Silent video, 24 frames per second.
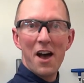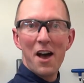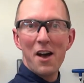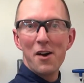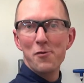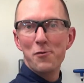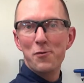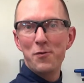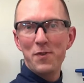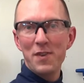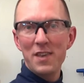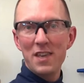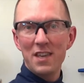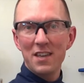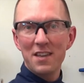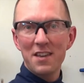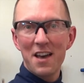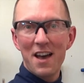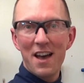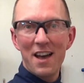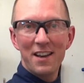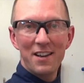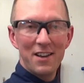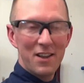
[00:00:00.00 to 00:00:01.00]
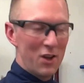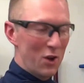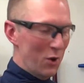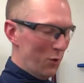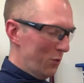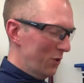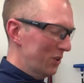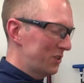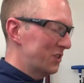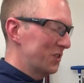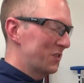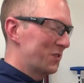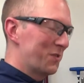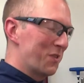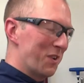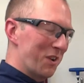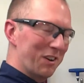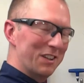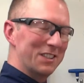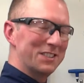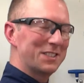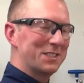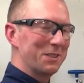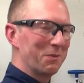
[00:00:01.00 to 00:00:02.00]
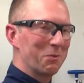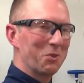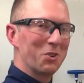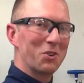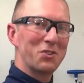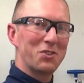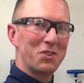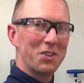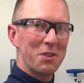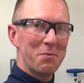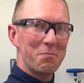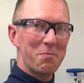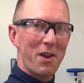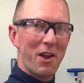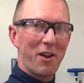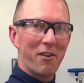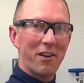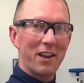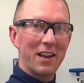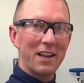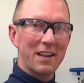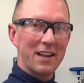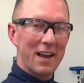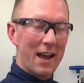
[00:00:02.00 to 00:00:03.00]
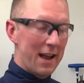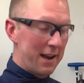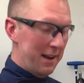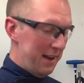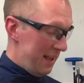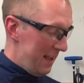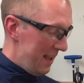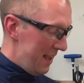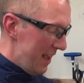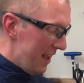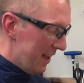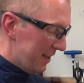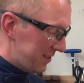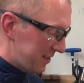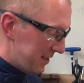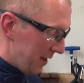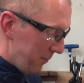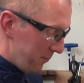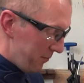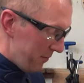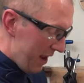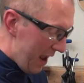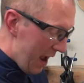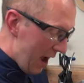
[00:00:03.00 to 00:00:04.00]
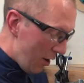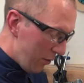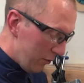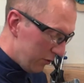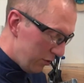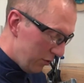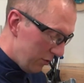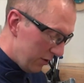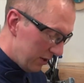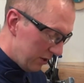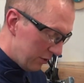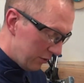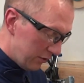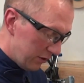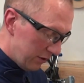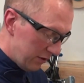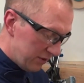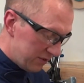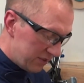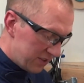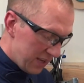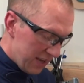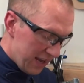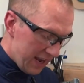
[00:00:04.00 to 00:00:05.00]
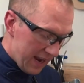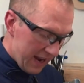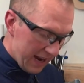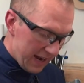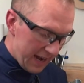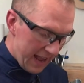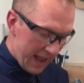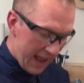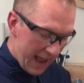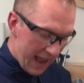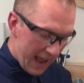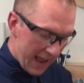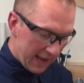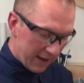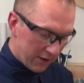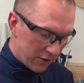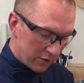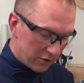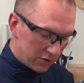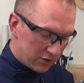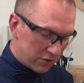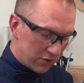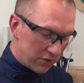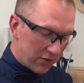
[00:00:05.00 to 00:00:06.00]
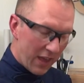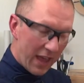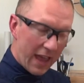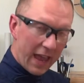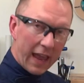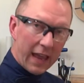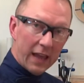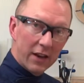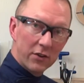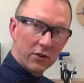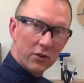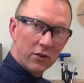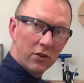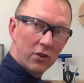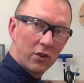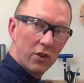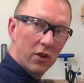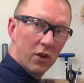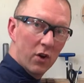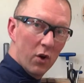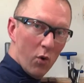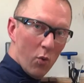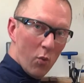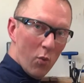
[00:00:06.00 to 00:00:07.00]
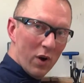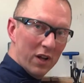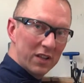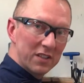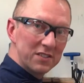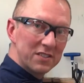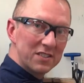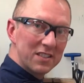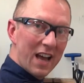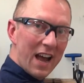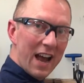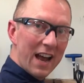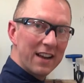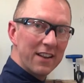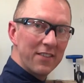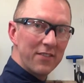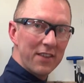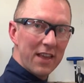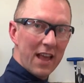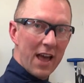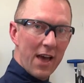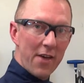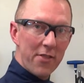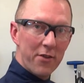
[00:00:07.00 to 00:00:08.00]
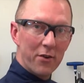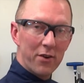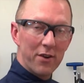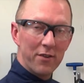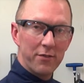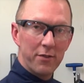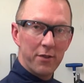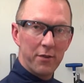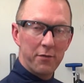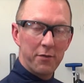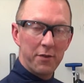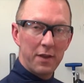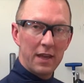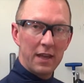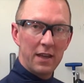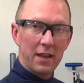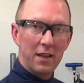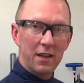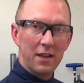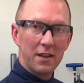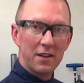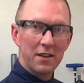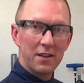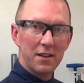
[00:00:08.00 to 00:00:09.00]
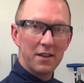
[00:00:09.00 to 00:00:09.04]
A V cut, which is very similar to the paring cut, except now you introduce an angle to the handle, one side and the other of the V.